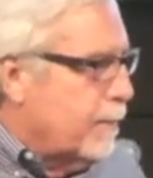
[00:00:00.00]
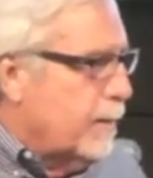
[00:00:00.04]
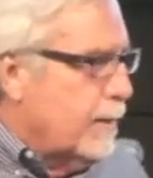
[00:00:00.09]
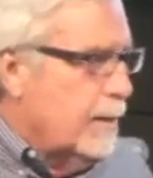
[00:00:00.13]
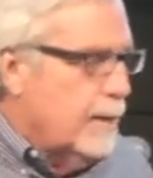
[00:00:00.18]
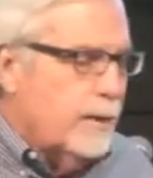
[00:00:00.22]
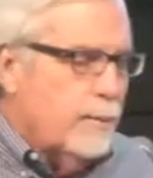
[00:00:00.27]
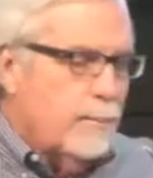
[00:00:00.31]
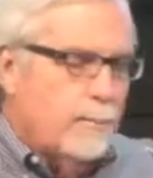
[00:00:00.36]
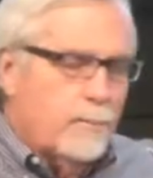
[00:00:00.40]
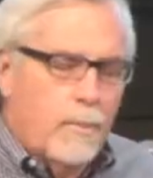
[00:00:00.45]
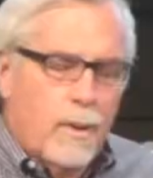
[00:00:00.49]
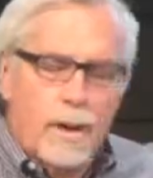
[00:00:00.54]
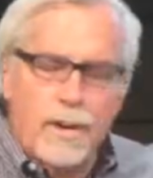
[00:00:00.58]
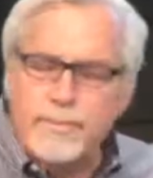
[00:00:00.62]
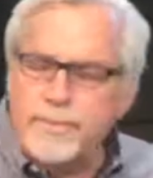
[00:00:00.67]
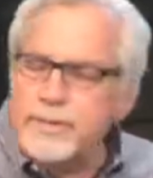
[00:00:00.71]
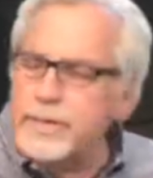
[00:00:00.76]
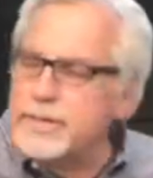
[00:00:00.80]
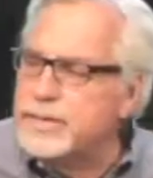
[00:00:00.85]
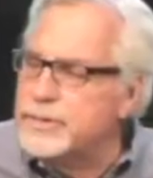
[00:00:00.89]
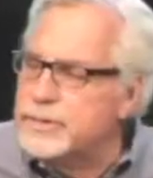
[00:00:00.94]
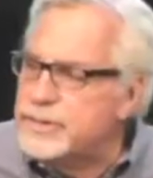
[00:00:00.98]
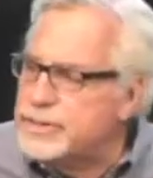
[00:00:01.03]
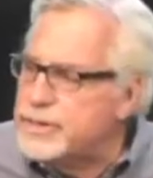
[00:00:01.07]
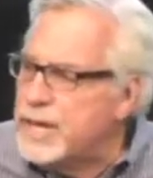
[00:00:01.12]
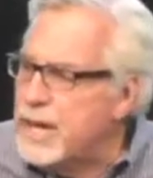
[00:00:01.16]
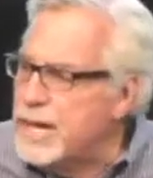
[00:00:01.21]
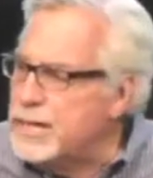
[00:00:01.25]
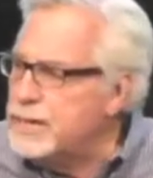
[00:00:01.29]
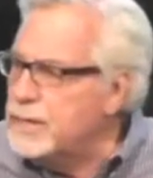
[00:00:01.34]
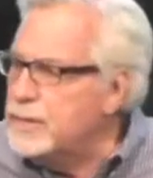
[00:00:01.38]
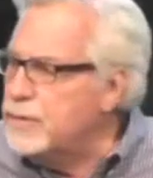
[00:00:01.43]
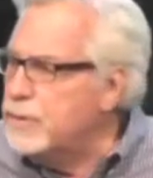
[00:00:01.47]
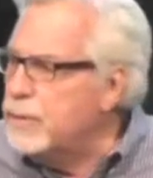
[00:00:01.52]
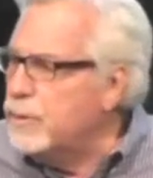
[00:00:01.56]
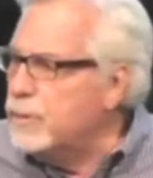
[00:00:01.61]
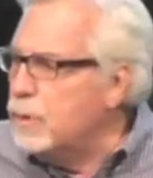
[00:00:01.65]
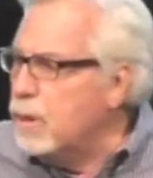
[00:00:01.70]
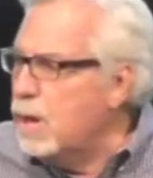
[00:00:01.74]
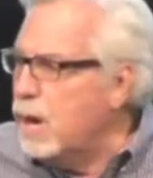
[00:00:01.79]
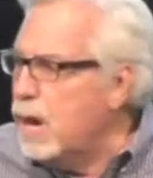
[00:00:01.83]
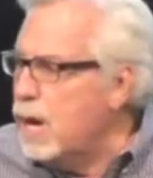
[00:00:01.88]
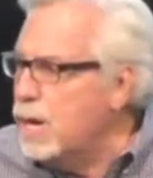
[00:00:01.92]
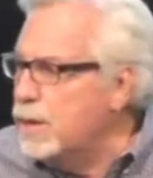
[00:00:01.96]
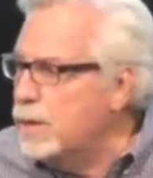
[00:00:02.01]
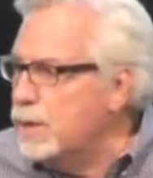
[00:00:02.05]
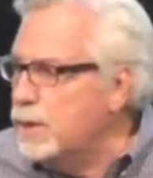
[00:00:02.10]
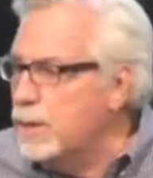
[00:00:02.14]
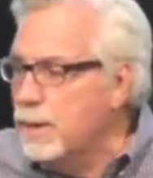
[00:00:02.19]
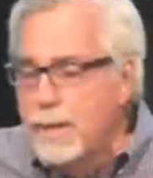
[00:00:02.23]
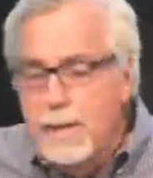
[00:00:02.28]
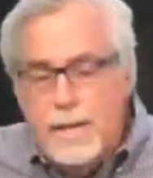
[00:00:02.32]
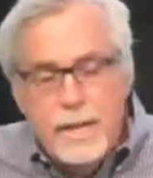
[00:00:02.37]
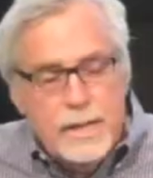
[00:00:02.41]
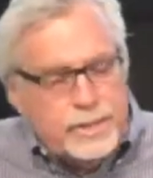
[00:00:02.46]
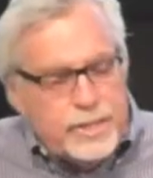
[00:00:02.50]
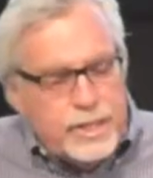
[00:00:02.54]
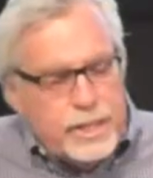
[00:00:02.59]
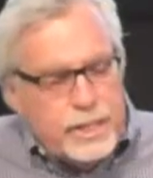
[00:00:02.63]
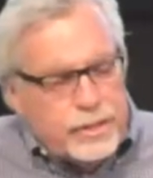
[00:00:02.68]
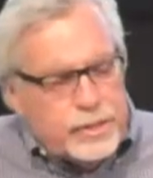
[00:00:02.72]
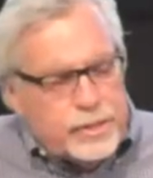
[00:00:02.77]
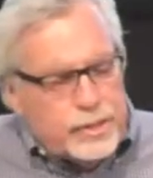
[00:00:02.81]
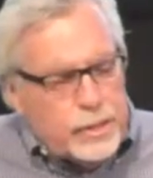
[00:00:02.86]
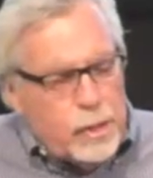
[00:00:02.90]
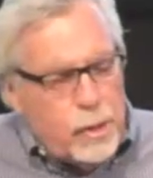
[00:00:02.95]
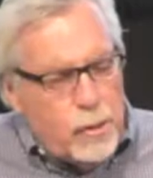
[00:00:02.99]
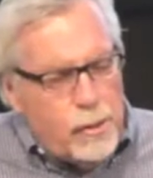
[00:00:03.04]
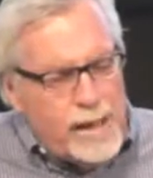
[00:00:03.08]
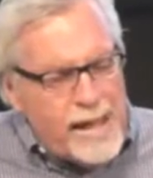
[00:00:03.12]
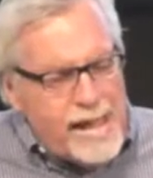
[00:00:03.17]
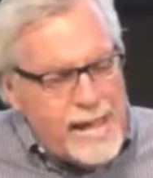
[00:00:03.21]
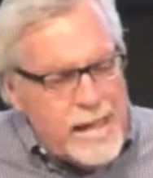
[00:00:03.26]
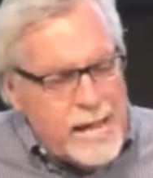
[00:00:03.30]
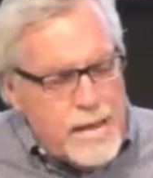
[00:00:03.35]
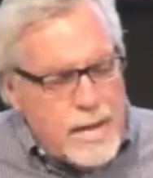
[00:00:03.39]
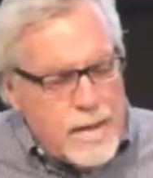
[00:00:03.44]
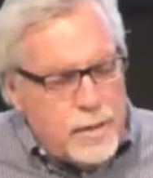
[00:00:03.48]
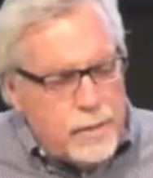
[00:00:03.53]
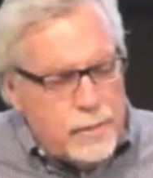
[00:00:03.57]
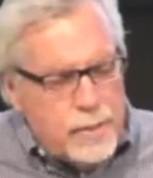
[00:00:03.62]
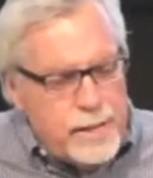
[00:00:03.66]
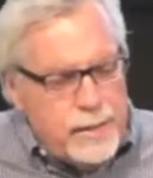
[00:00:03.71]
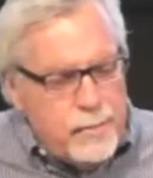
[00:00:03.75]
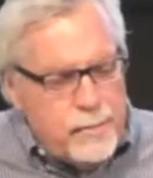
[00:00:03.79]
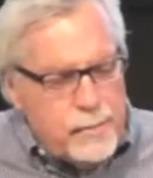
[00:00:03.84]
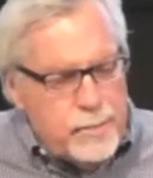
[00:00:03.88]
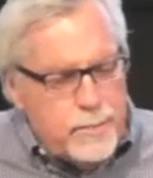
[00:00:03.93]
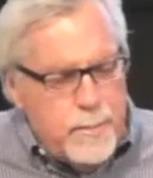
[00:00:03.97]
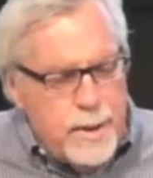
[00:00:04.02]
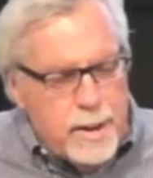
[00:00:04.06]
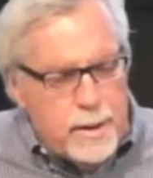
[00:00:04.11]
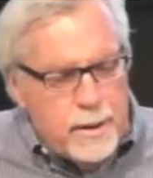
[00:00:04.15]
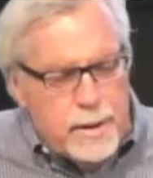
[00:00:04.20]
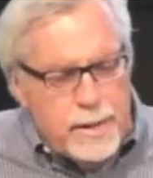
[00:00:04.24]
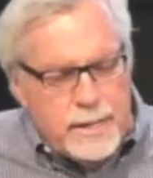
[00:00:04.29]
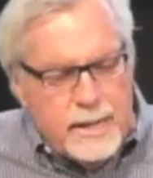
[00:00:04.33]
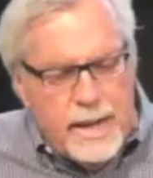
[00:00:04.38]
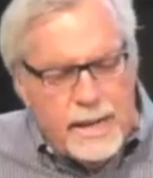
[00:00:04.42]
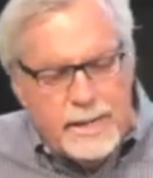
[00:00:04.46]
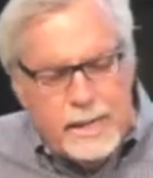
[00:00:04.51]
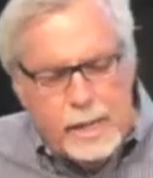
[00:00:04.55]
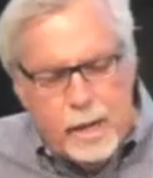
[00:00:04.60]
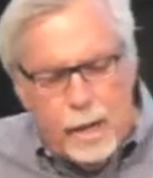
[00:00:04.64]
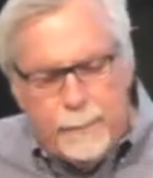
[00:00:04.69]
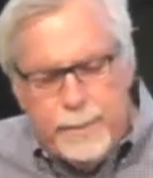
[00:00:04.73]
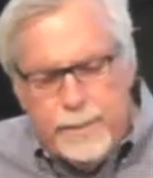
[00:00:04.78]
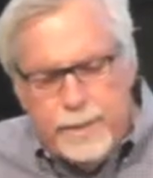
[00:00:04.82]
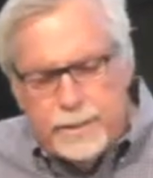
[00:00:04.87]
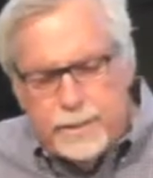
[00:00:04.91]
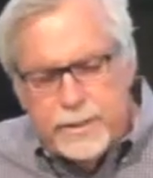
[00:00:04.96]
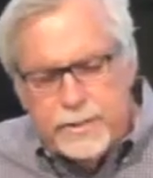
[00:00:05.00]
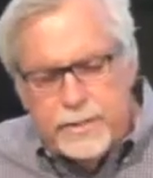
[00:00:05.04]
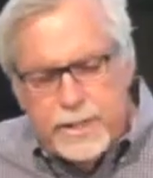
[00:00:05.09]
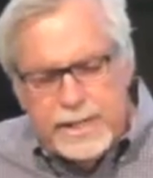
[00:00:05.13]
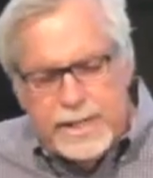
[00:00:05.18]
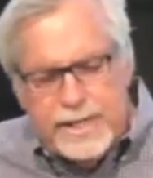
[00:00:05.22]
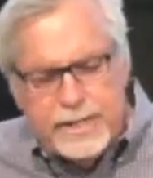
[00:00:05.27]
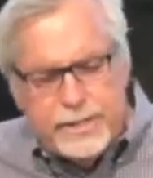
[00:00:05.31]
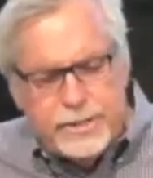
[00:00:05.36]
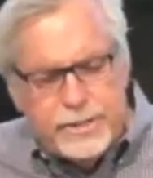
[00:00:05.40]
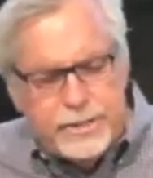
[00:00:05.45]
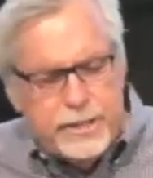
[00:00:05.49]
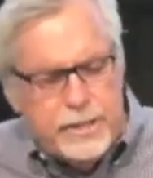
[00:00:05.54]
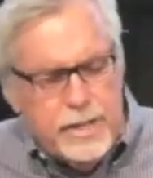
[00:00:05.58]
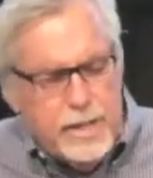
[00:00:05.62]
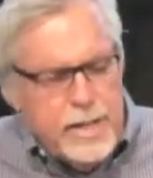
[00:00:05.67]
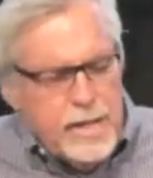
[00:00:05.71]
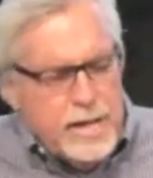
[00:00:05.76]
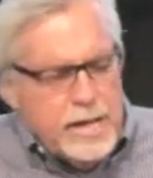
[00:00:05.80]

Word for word: And Martha can stand it no longer. She is so angry with Mary not helping her in the kitchen.